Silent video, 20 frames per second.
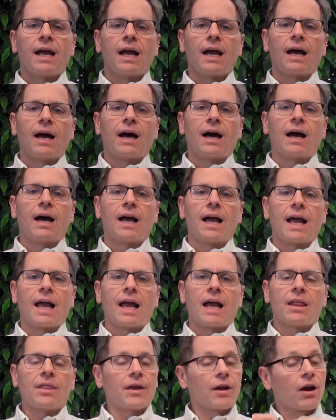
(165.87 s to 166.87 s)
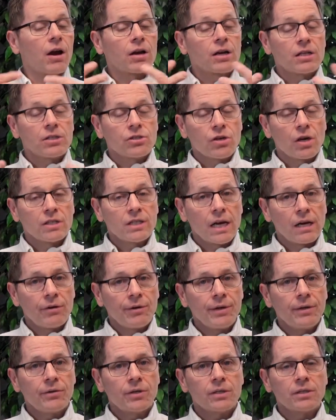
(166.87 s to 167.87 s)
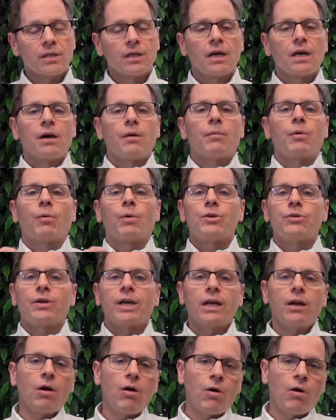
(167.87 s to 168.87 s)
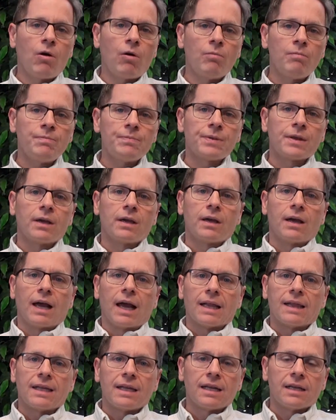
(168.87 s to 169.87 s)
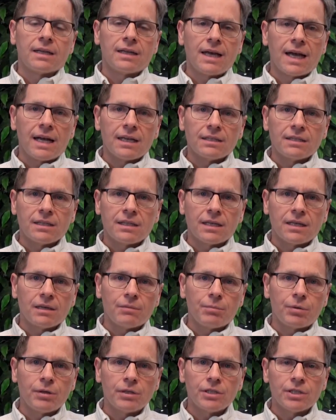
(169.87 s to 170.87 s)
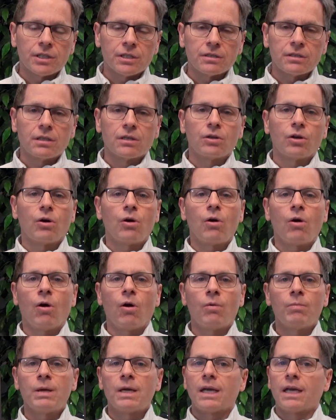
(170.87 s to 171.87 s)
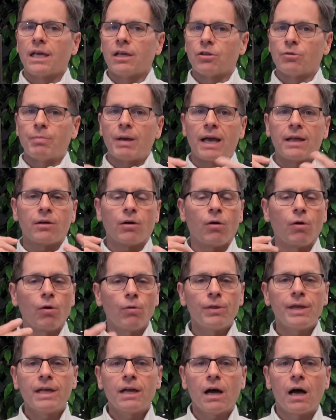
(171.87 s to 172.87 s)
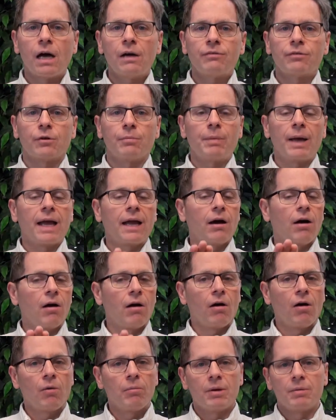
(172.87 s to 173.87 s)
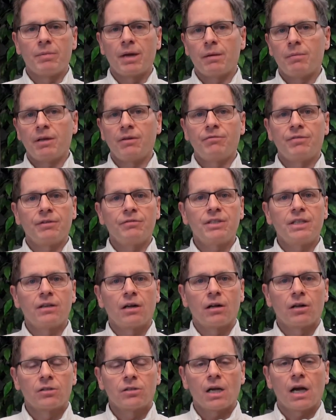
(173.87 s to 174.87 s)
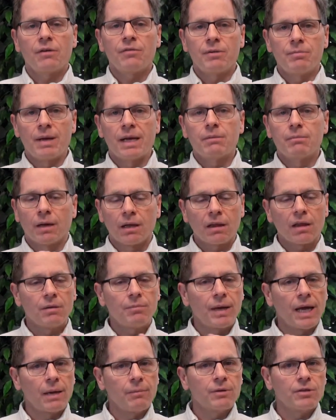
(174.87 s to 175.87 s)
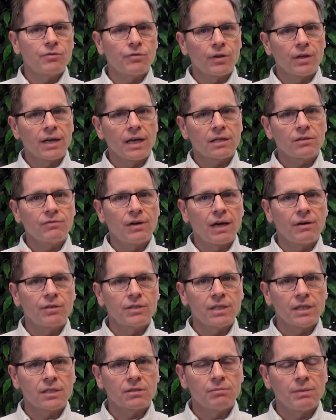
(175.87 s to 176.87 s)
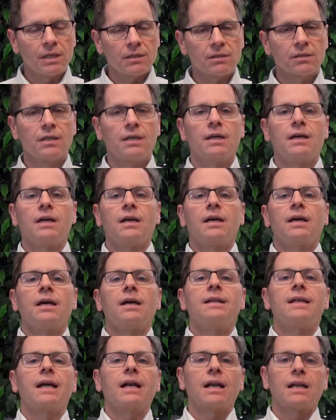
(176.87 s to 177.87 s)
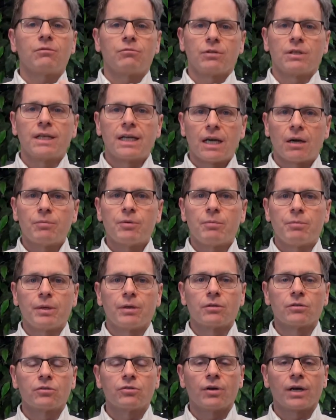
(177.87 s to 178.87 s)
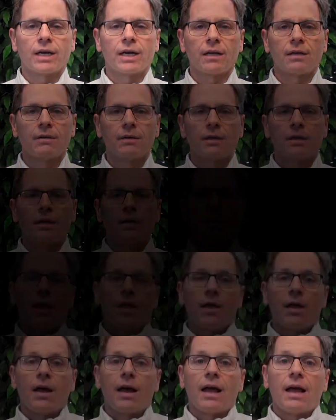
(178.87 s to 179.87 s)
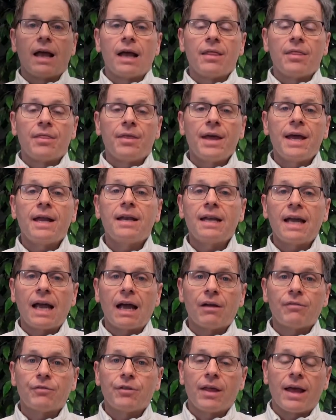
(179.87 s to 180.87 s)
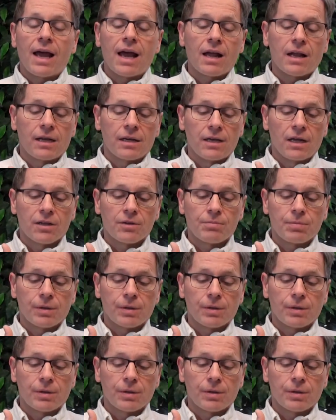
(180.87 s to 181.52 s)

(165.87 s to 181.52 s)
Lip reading: They are going to charge higher interest. When you get home, at the end of that purchase, go home, either pay the whole thing off or pay all but maybe $50 off and make monthly payments for the next 5 or 6 months. That'll really help you build credit. Then after that, another